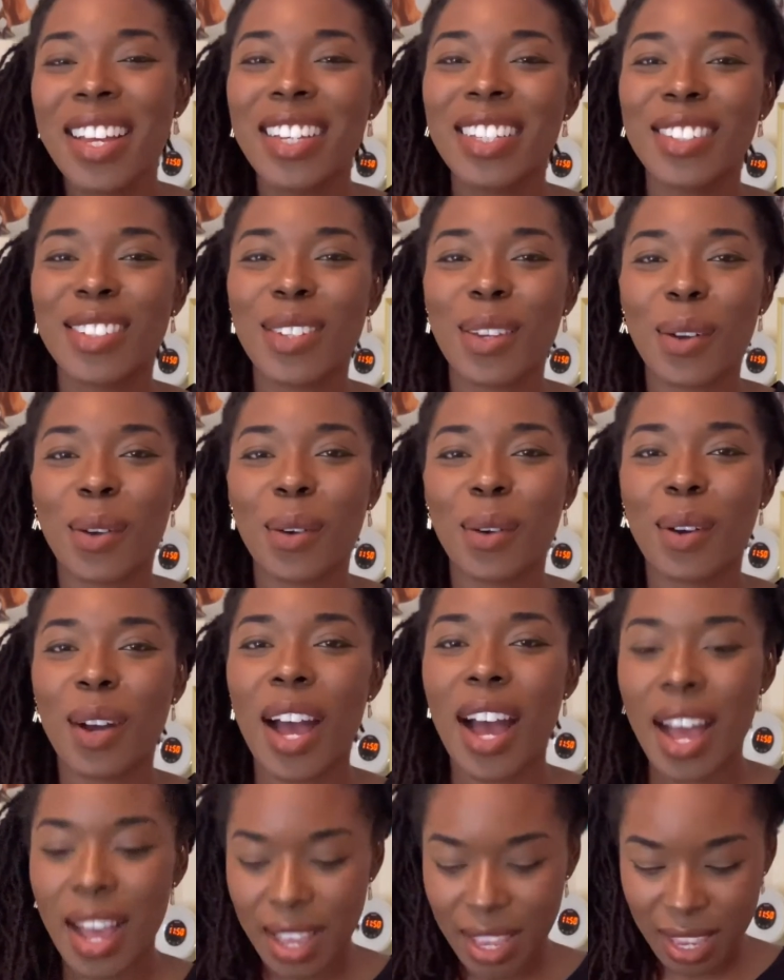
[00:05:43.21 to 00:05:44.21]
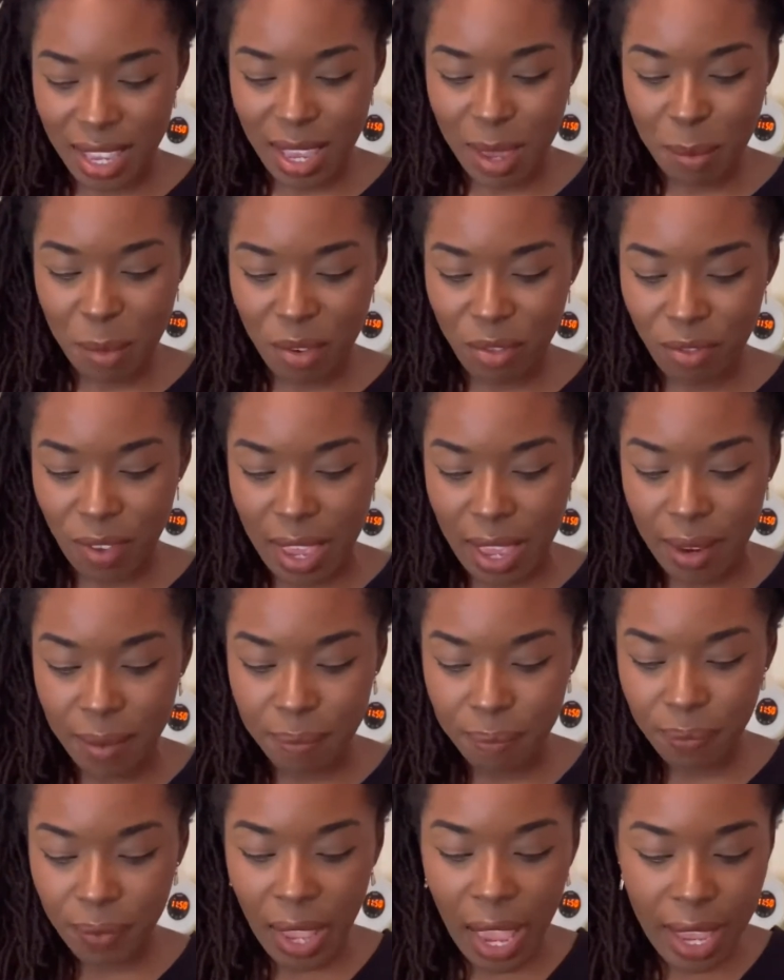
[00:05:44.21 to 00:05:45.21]
So I am a fan.
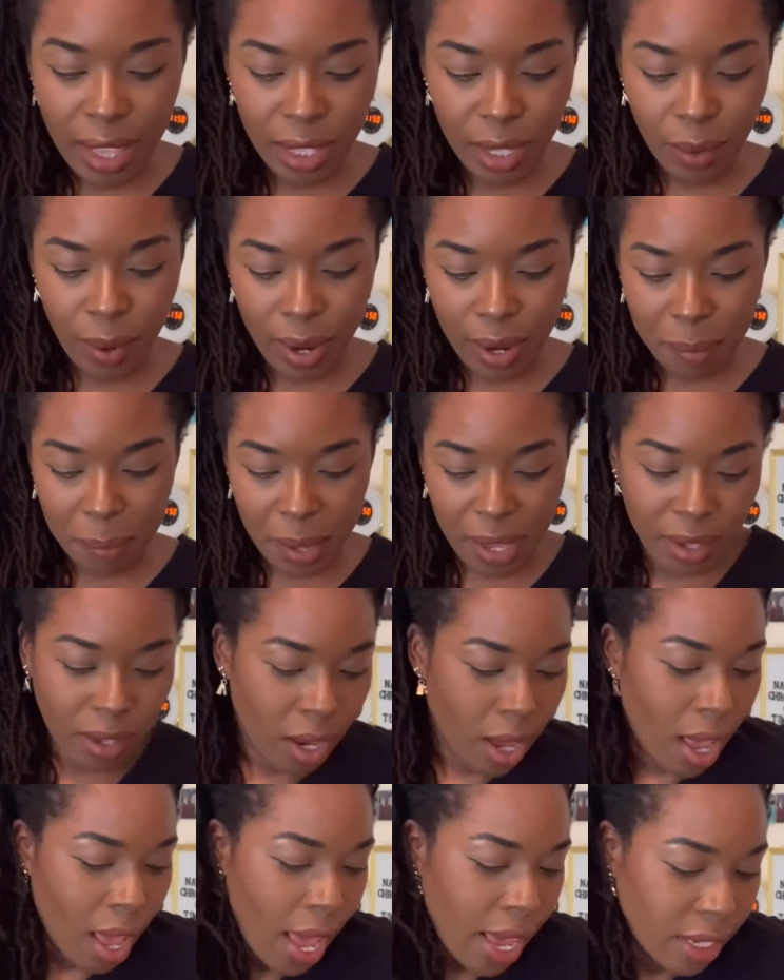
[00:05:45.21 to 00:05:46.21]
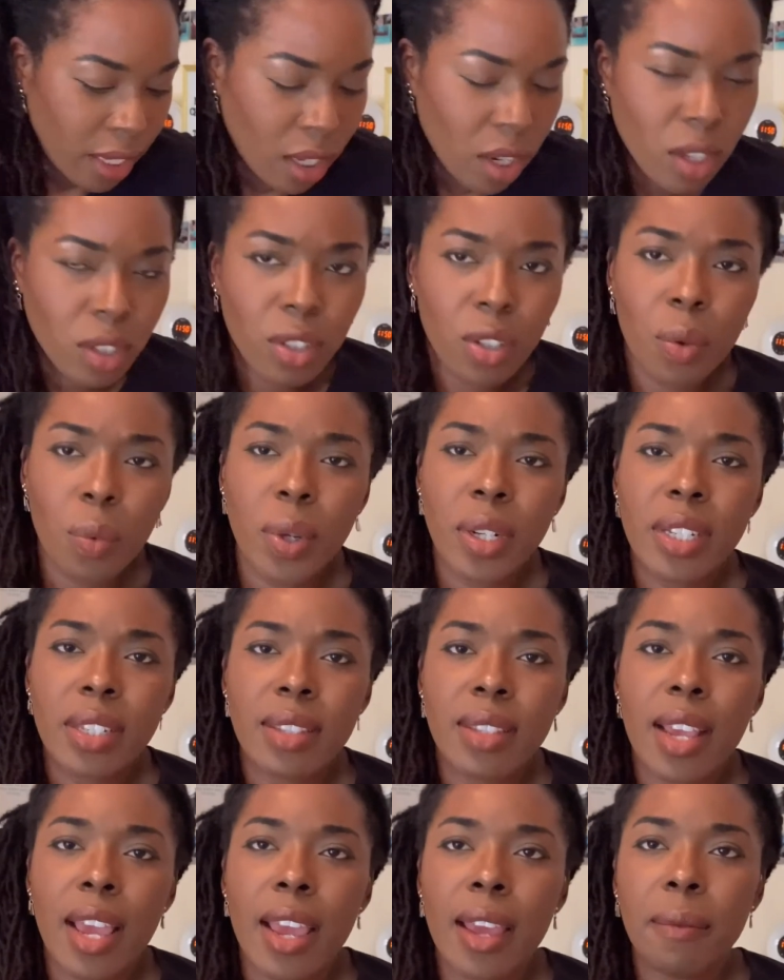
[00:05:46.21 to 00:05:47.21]
Highly recommend. I did also want to
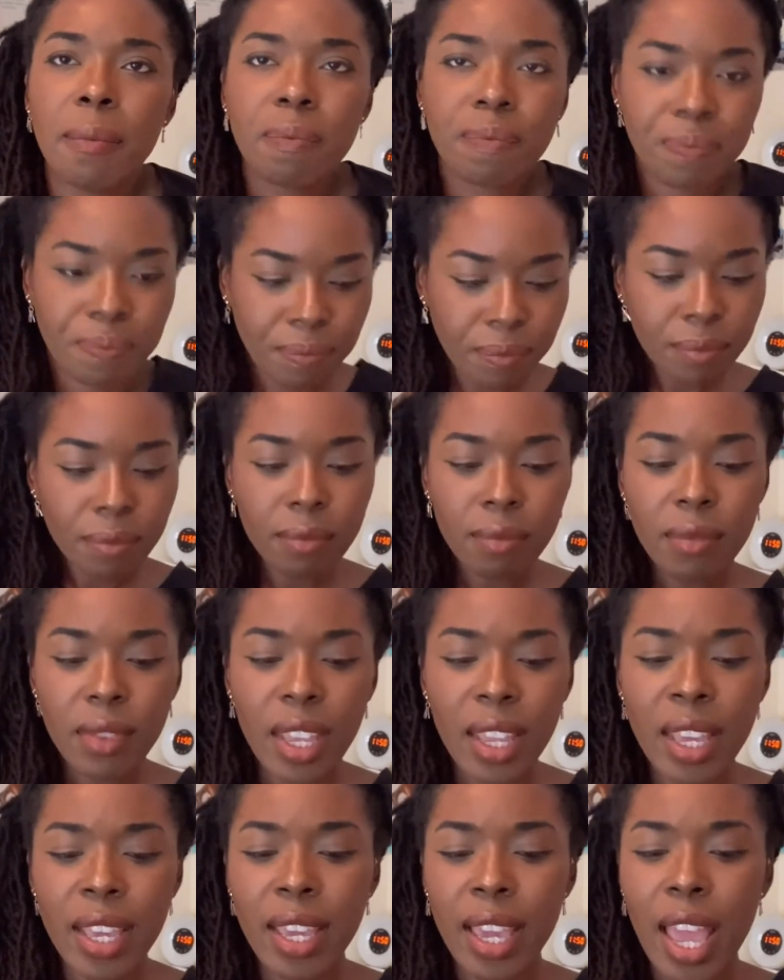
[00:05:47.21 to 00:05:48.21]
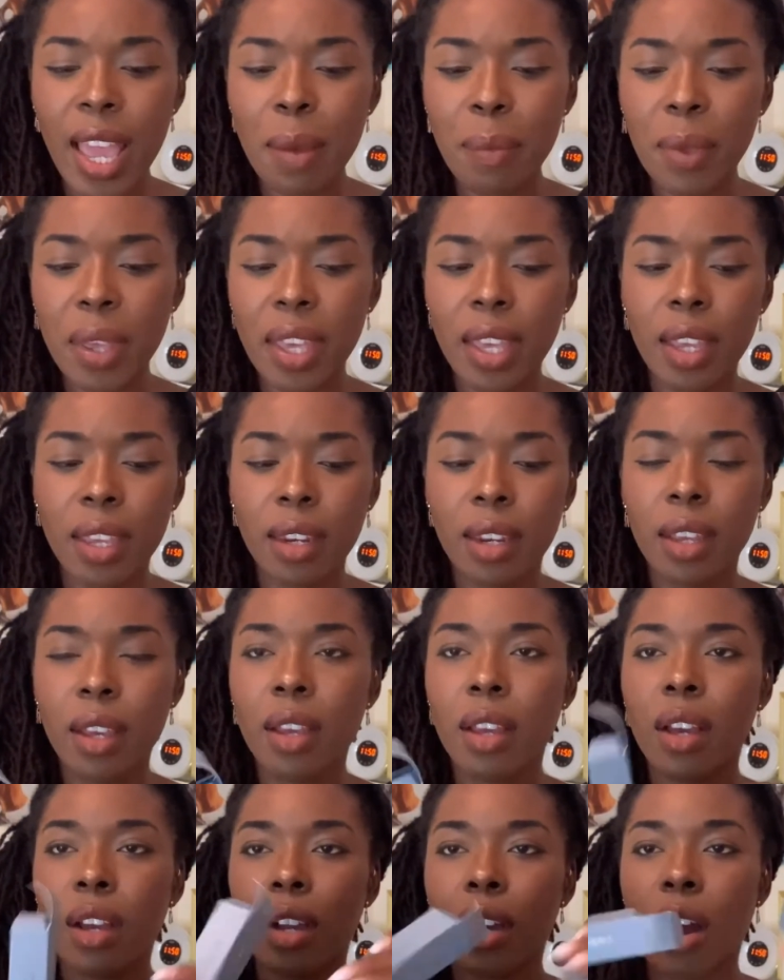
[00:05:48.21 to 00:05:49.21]
say it came in
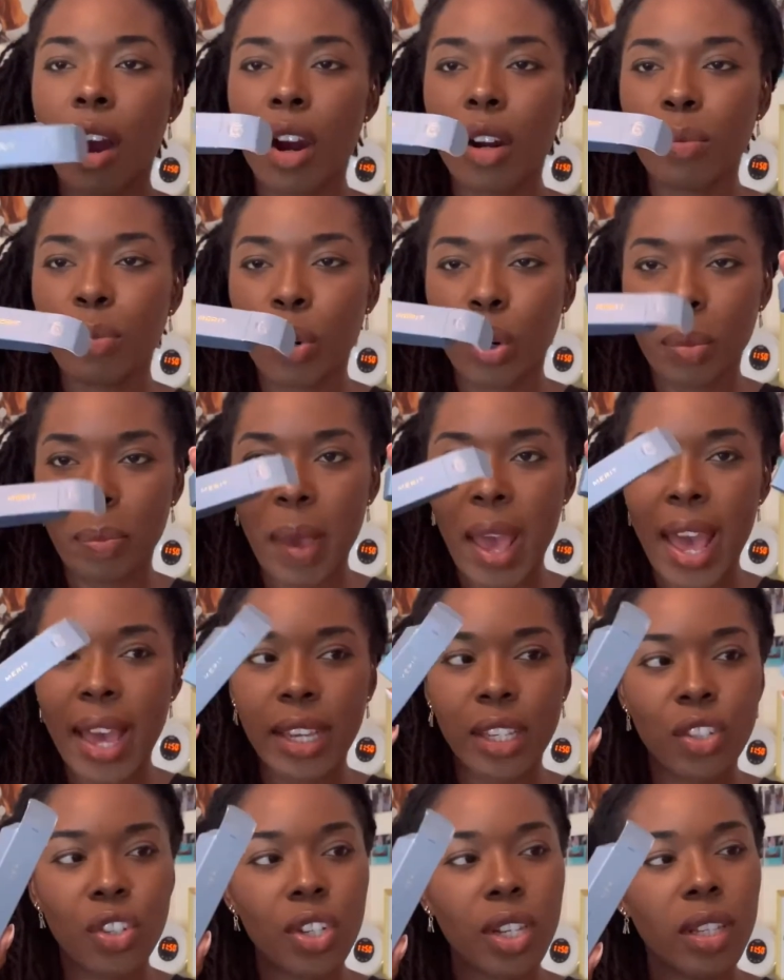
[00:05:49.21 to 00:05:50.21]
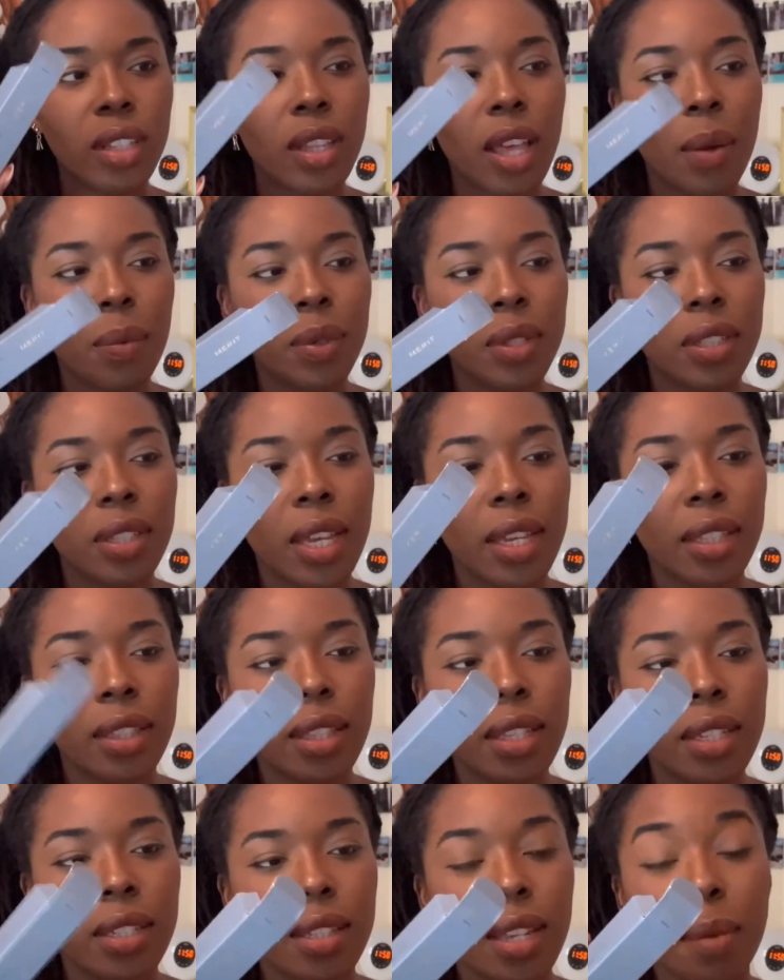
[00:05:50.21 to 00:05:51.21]
cardboard packaging that was like
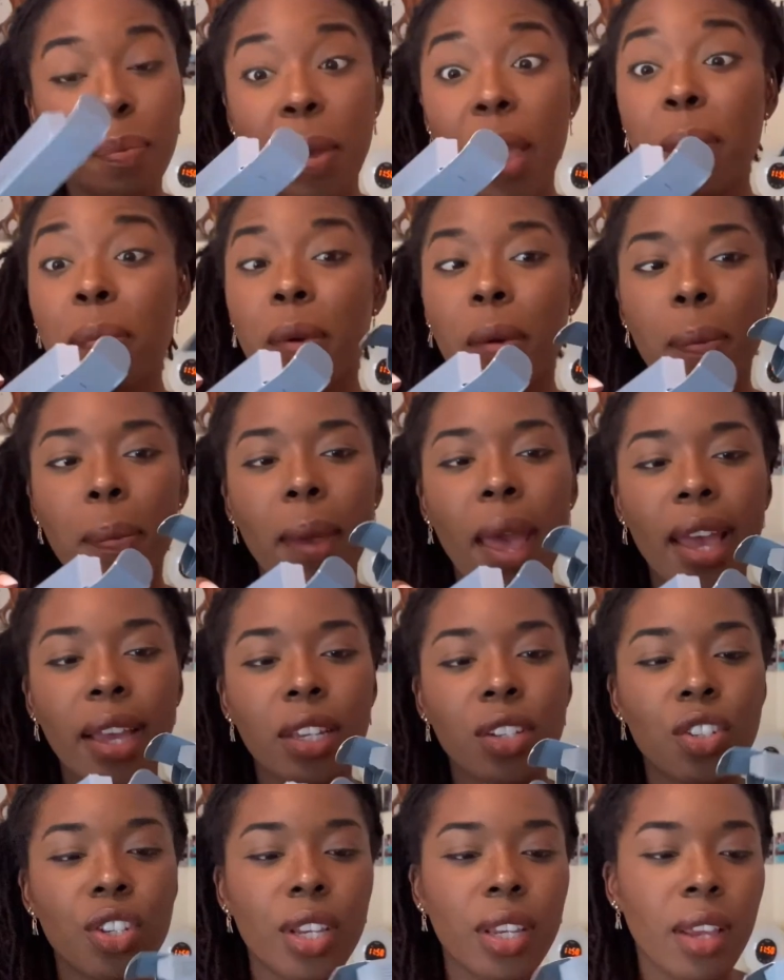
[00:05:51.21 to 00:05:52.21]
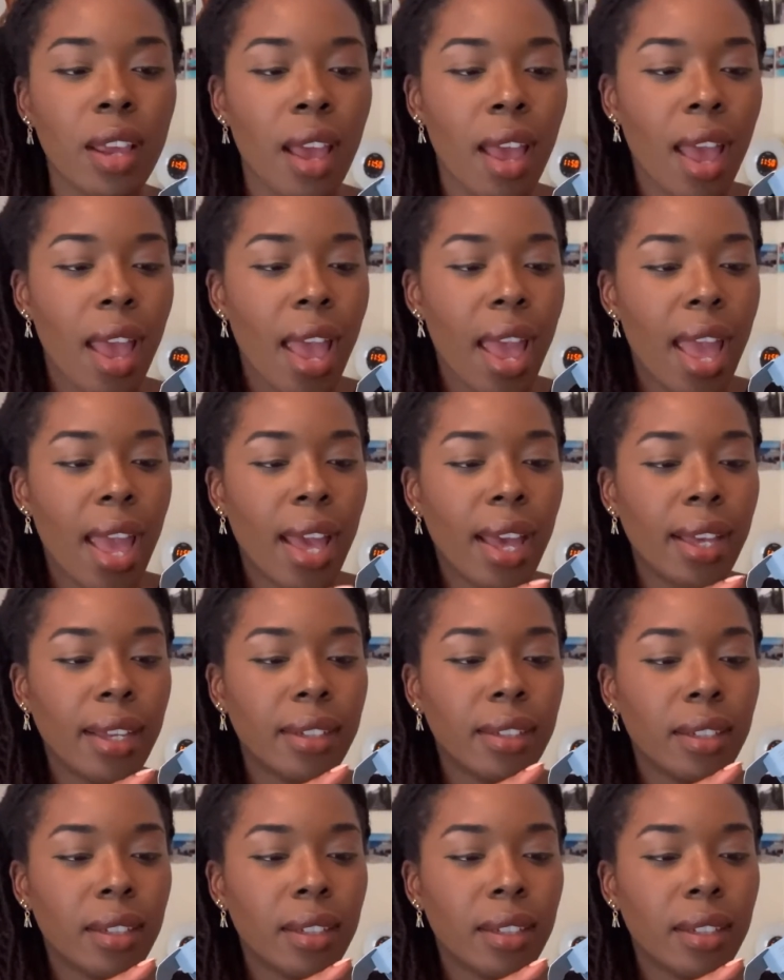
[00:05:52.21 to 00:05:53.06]
this, like paper packaging, and